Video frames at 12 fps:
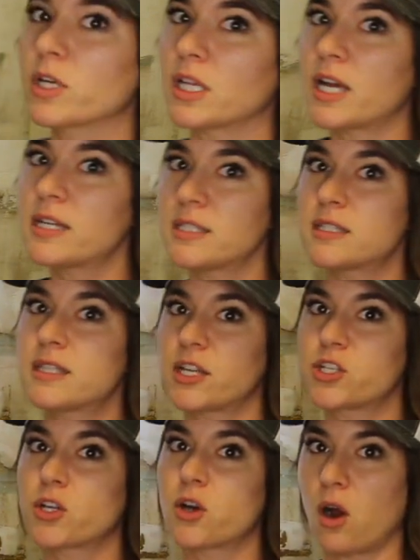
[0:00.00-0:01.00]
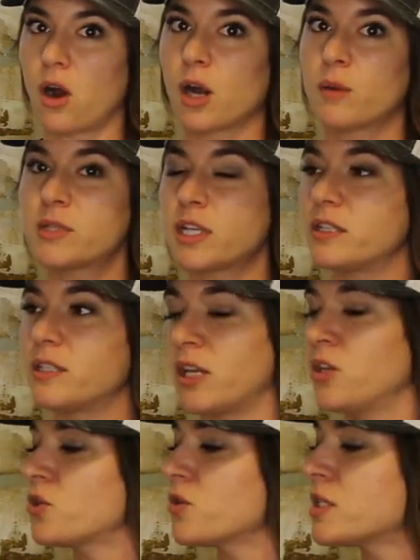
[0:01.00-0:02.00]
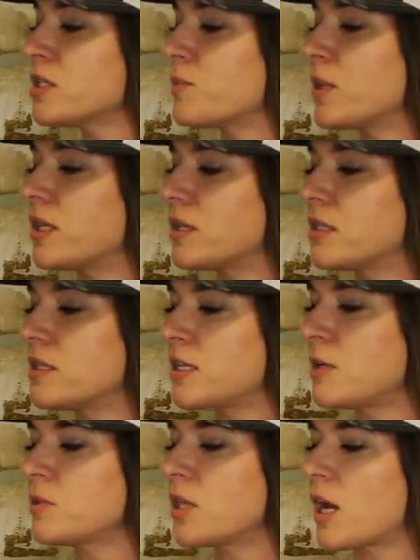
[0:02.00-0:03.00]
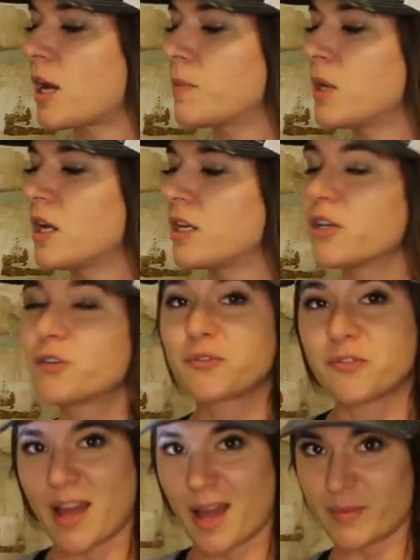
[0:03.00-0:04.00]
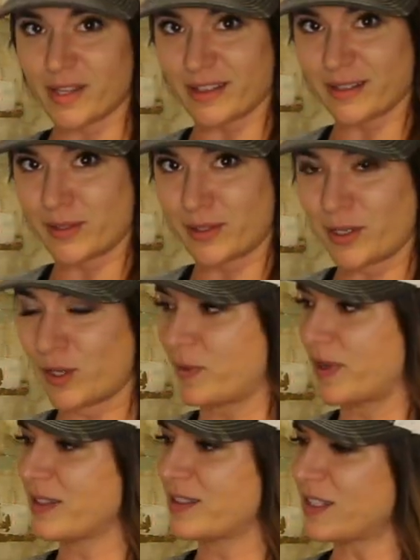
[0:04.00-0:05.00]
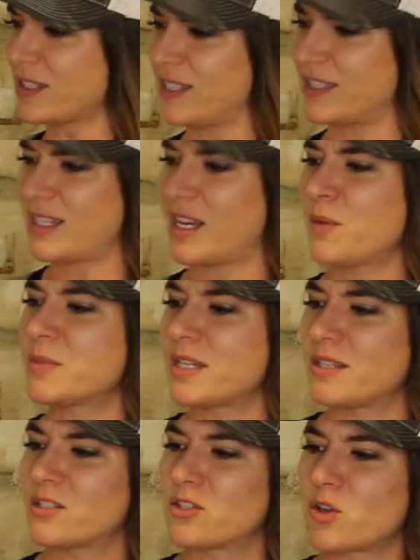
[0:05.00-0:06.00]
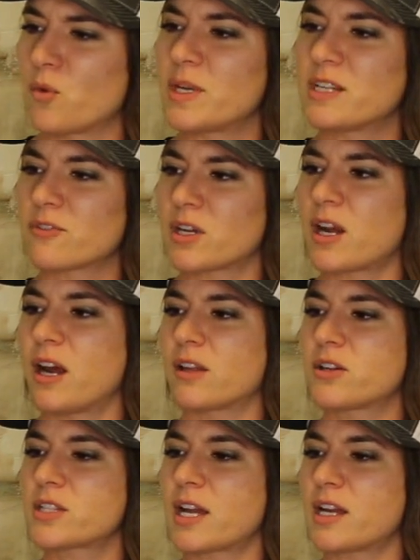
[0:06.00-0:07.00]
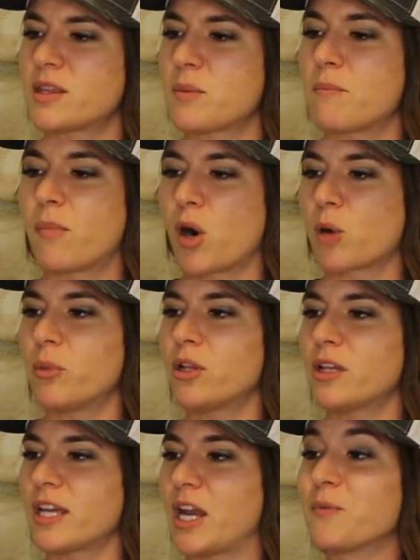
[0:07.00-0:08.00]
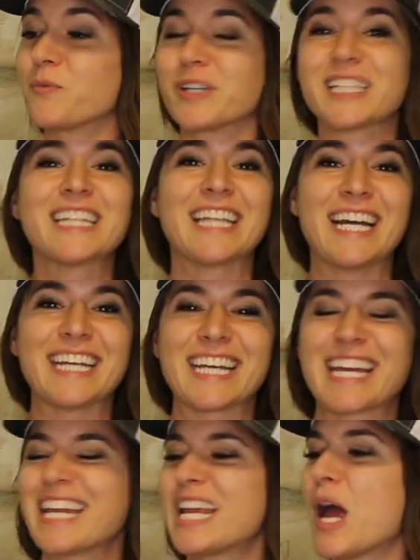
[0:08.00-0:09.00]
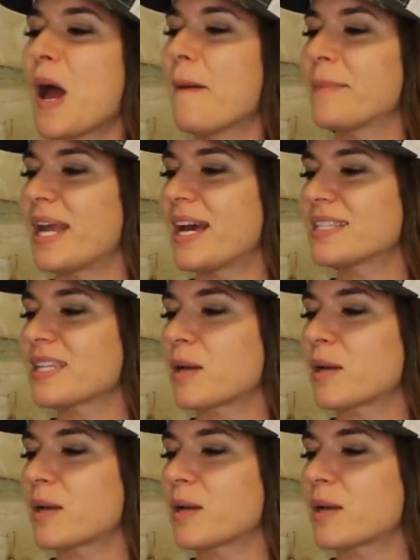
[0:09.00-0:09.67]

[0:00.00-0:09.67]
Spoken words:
realizes that you're armed and dangerous, but at the same time, you're fabulous too, because look at this. It comes in so many different colors. I got the marble and I'm really liking it, but it has